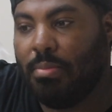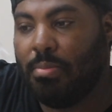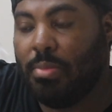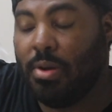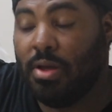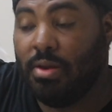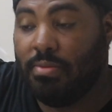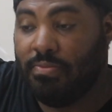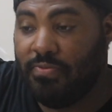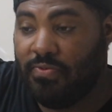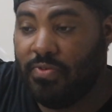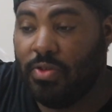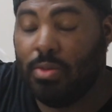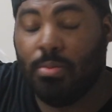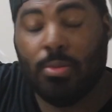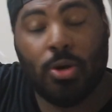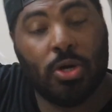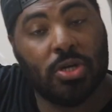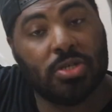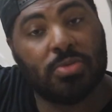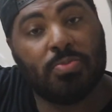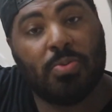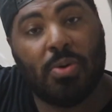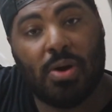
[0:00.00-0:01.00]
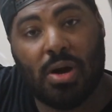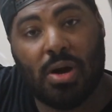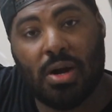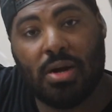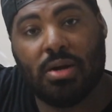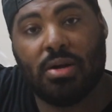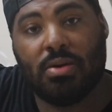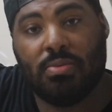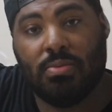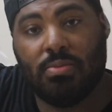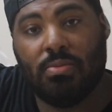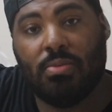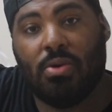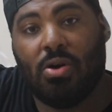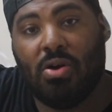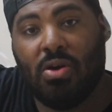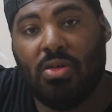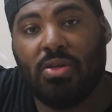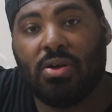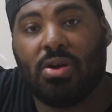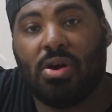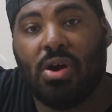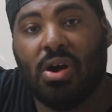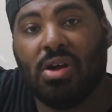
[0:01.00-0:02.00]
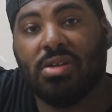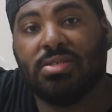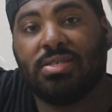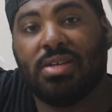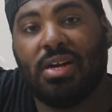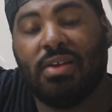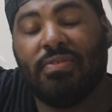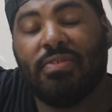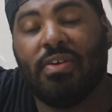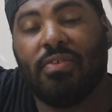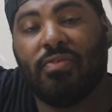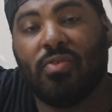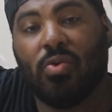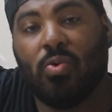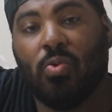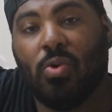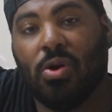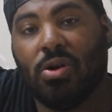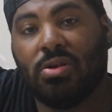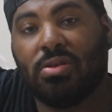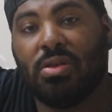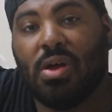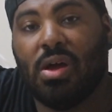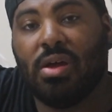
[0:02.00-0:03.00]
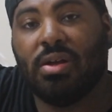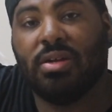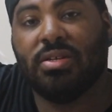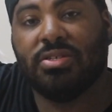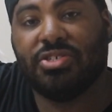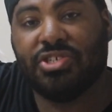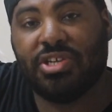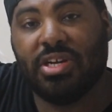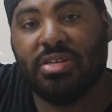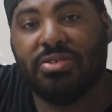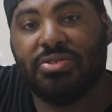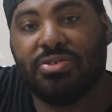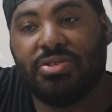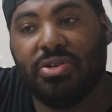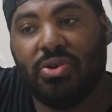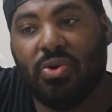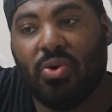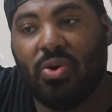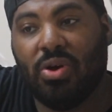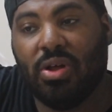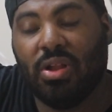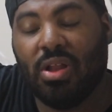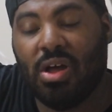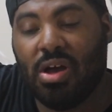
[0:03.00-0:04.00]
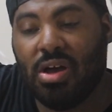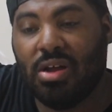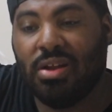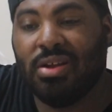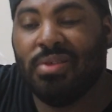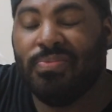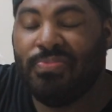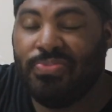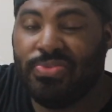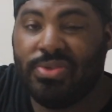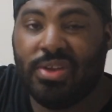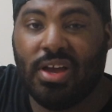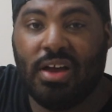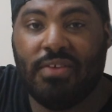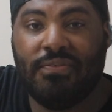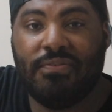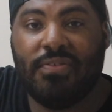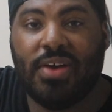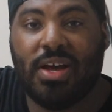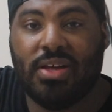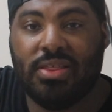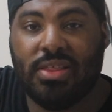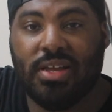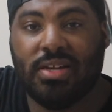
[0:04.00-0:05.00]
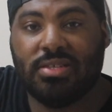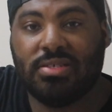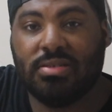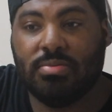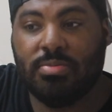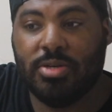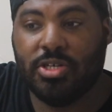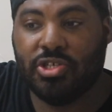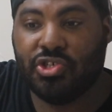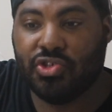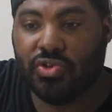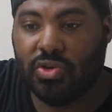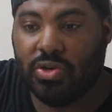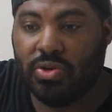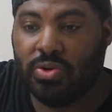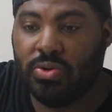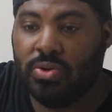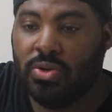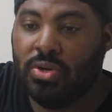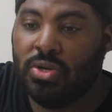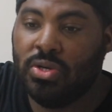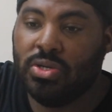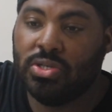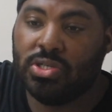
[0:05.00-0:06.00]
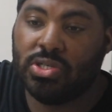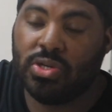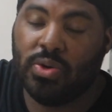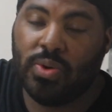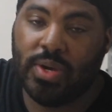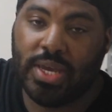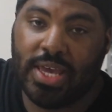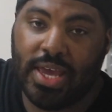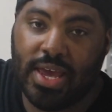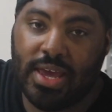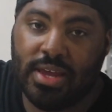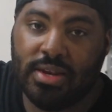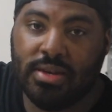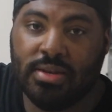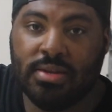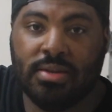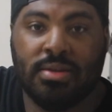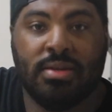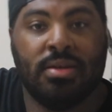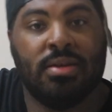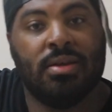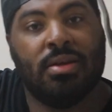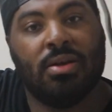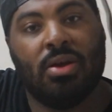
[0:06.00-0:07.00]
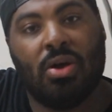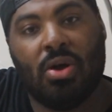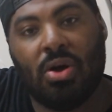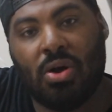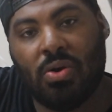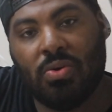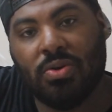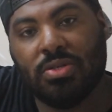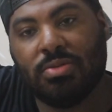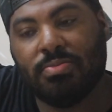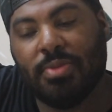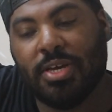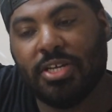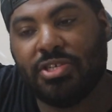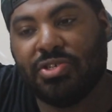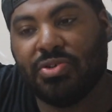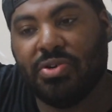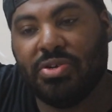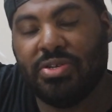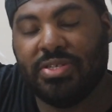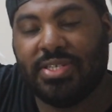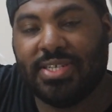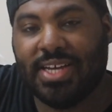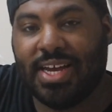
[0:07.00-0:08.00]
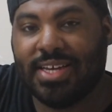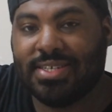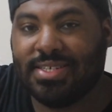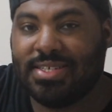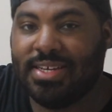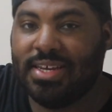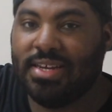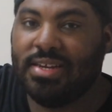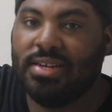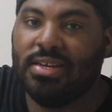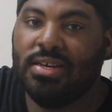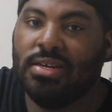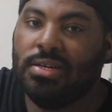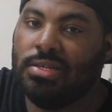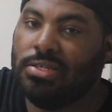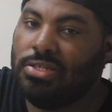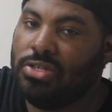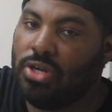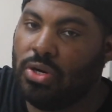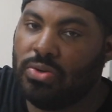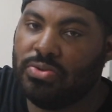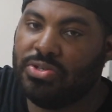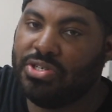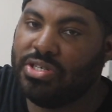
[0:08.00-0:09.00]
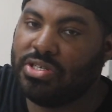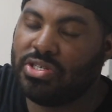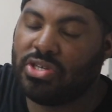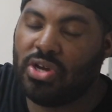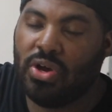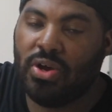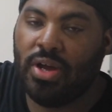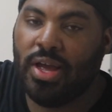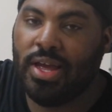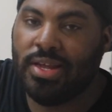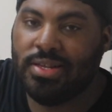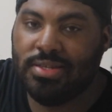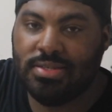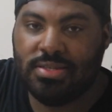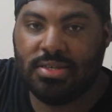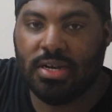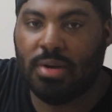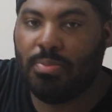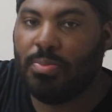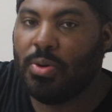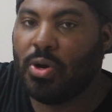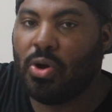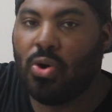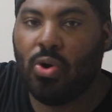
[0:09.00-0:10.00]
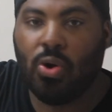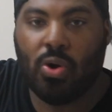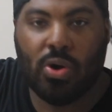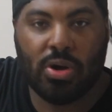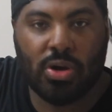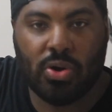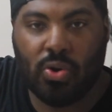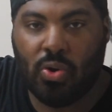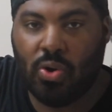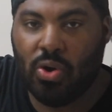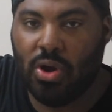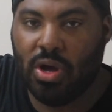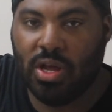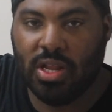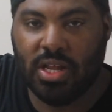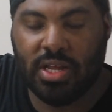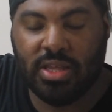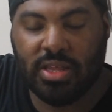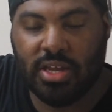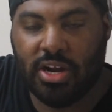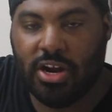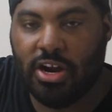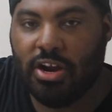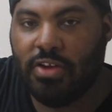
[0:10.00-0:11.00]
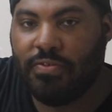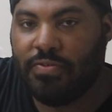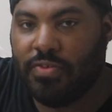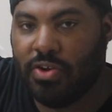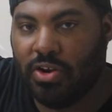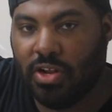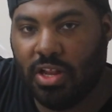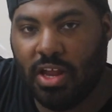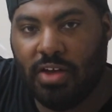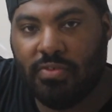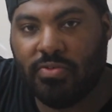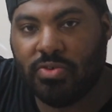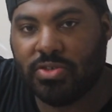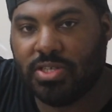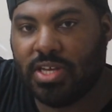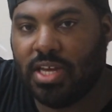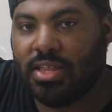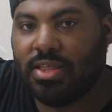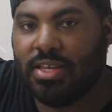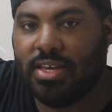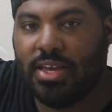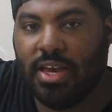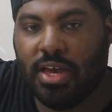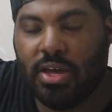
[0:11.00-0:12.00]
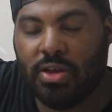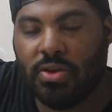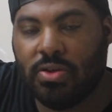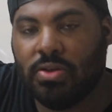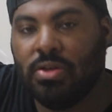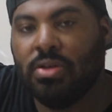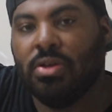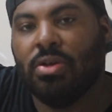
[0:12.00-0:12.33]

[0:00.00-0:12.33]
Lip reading: but for the most part, all the cars that I've ever worked on and changed the oil on, I've found that to be true. So again, always make sure you test it. Don't just go ahead and dump a quart of oil in there if your level's at the L.